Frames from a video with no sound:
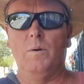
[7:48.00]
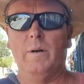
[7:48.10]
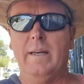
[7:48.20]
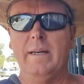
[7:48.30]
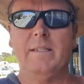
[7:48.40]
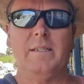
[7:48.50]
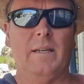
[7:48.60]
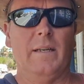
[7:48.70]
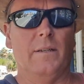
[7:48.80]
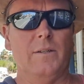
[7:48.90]
Well,
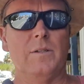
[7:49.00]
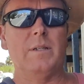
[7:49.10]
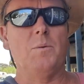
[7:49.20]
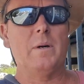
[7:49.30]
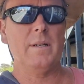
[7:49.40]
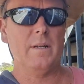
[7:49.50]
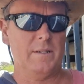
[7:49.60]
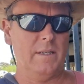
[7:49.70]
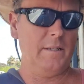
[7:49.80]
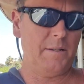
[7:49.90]
here's an interesting one. You
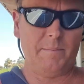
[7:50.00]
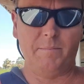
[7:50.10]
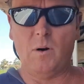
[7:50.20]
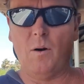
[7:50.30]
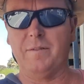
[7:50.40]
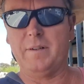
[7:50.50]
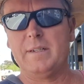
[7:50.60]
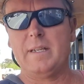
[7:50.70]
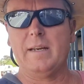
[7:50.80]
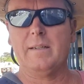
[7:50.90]
don't see this
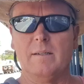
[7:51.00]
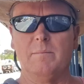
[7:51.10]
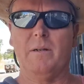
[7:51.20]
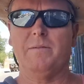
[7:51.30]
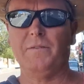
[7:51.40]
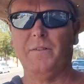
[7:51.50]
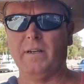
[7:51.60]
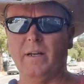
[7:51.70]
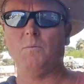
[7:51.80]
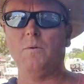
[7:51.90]
often in town, but I've just
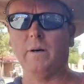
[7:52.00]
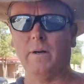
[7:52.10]
found out